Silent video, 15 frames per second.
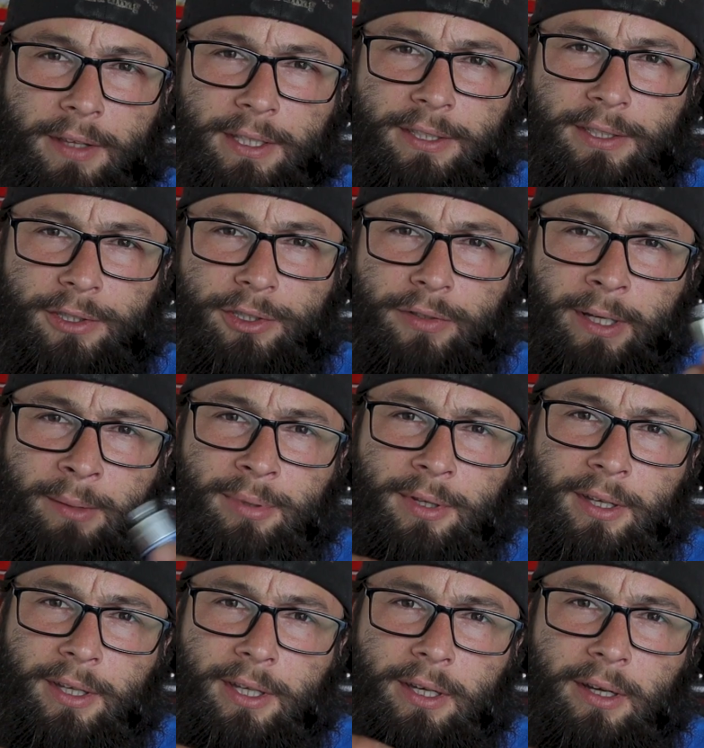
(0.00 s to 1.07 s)
This drain
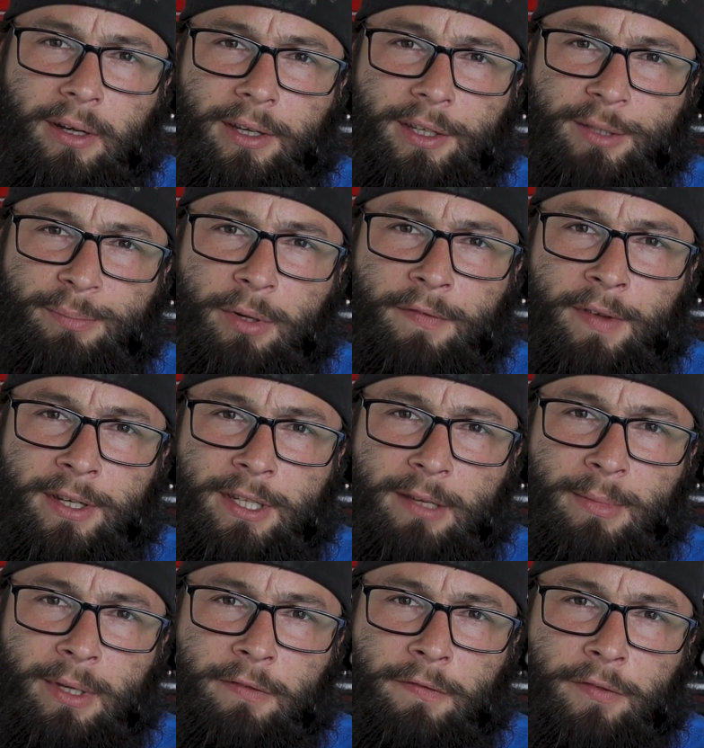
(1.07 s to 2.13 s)
plug here is preventing
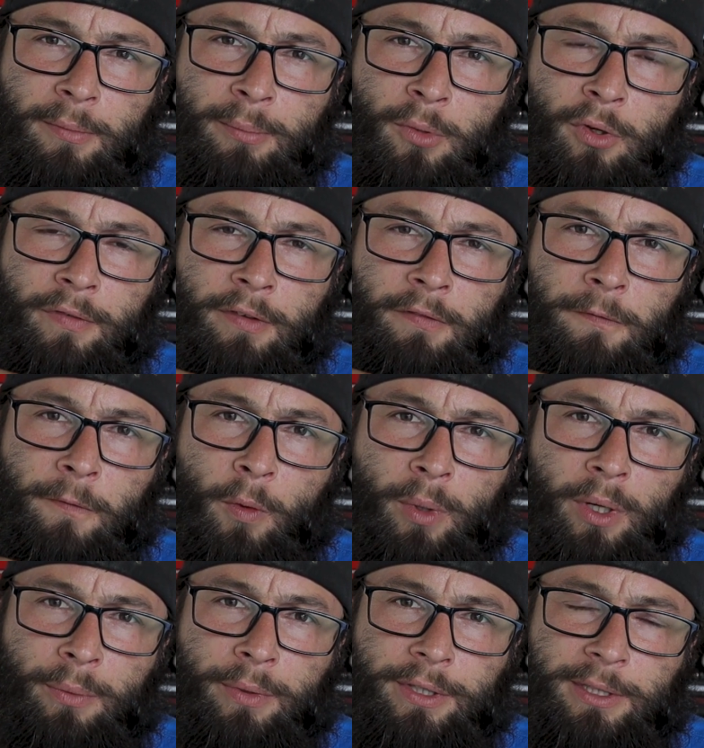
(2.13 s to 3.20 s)
me from moving
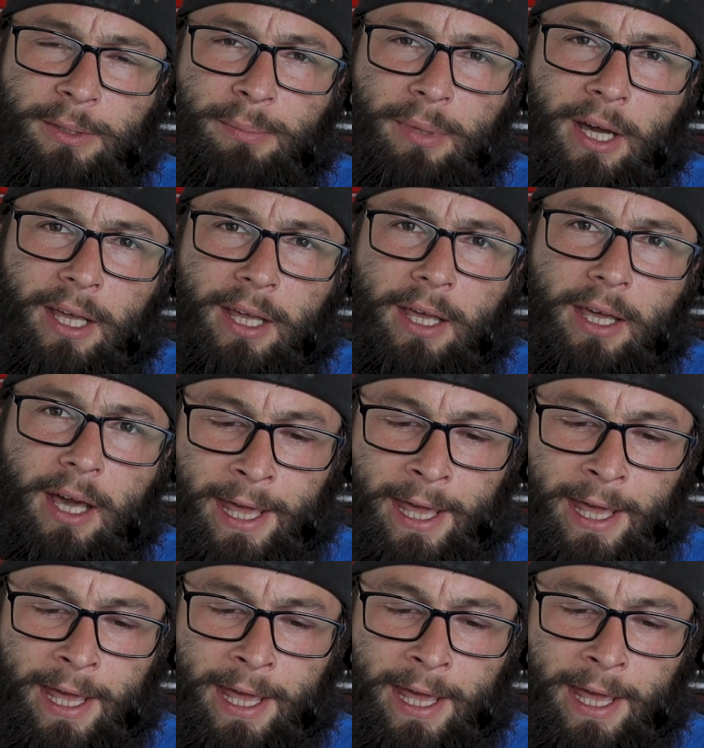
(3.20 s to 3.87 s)
forward with this bike,